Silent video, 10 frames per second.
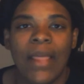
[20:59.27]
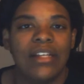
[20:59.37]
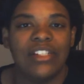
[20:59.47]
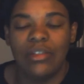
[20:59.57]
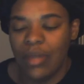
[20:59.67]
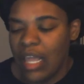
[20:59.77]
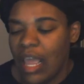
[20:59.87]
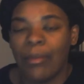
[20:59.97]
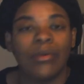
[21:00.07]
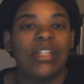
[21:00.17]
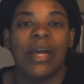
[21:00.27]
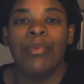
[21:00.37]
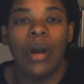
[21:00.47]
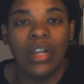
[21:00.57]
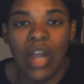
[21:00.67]
And Brooke was like,
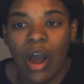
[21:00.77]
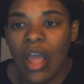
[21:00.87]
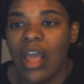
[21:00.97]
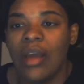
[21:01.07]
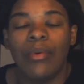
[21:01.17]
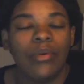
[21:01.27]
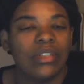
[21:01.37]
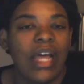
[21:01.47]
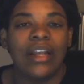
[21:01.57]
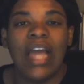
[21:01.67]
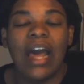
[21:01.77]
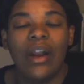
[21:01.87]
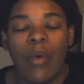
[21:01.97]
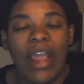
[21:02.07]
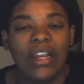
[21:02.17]
Brooke, no. Brooke was like,
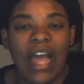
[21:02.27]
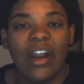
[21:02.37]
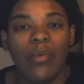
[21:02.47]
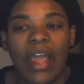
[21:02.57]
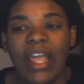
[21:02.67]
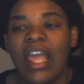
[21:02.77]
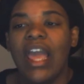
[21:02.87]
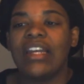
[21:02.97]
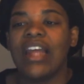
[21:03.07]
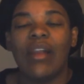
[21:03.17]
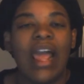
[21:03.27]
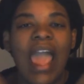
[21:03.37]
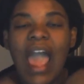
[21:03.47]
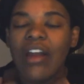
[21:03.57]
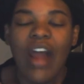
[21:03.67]
Donna, wait. Donna, wait. And Donna like, hell